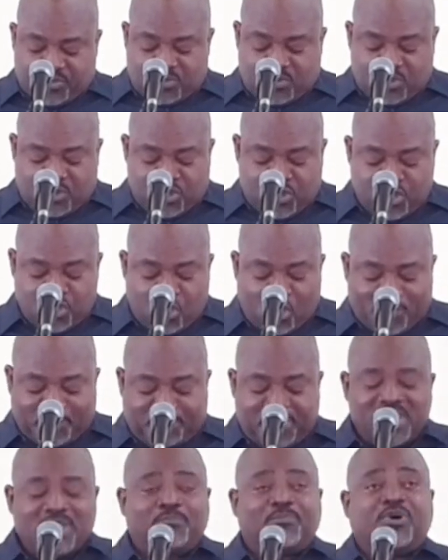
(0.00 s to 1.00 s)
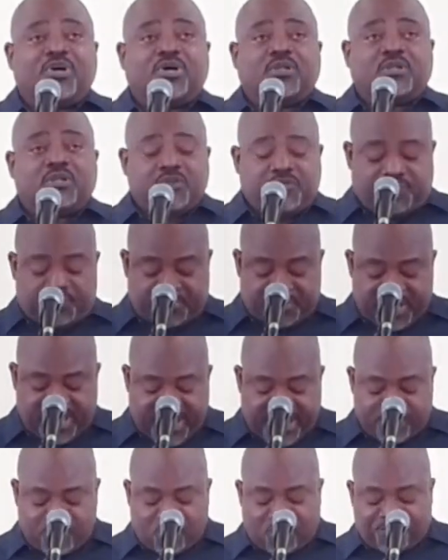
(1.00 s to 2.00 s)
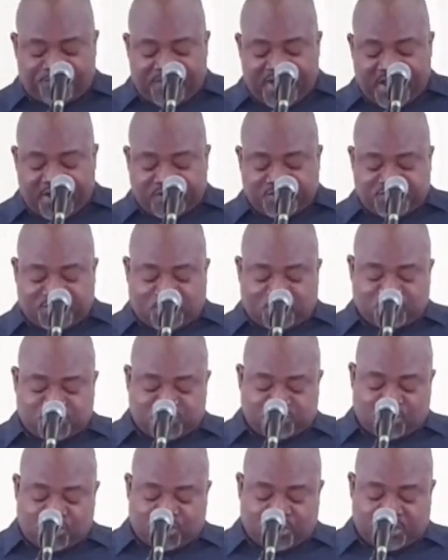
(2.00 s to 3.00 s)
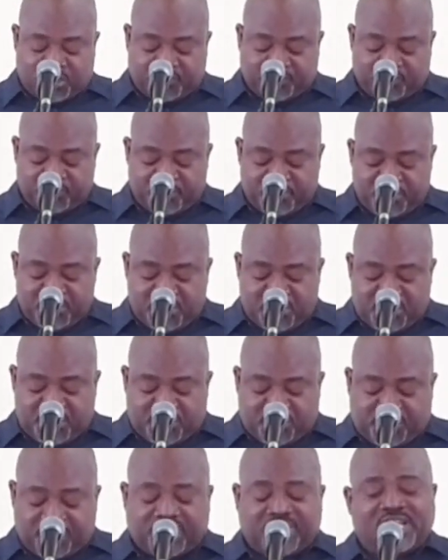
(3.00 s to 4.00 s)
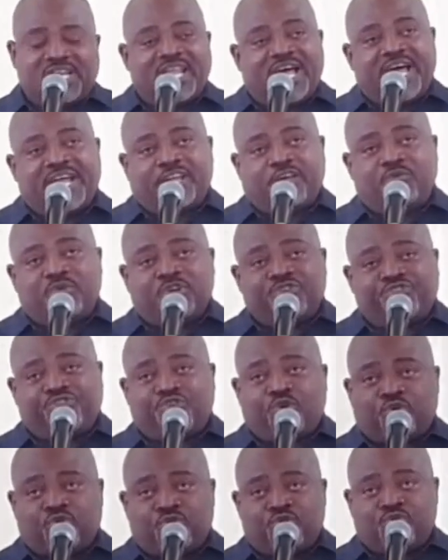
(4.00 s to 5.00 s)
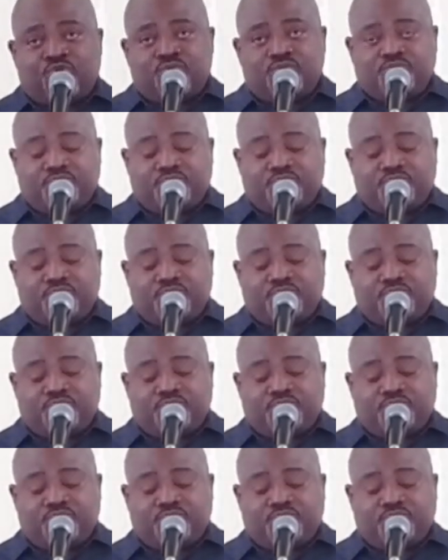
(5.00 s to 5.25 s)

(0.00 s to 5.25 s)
your people, and your father's household to the land I will show you.